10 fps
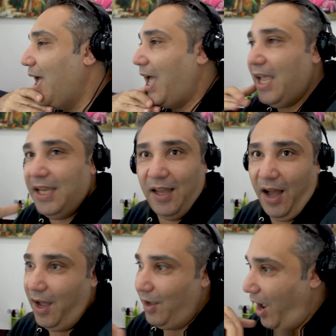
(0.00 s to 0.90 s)
hey,
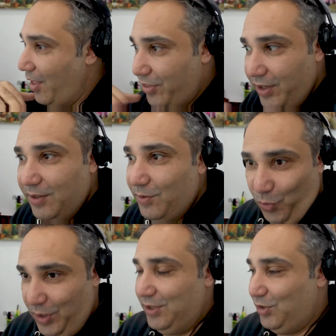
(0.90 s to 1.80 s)
I think
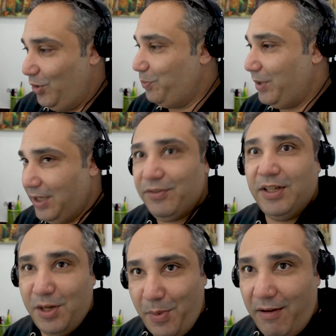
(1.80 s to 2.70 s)
we should be
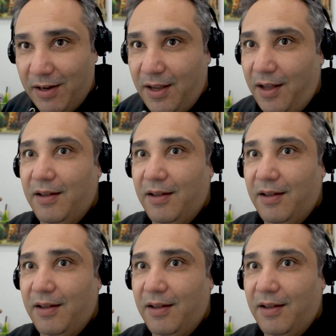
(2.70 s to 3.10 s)
living in America.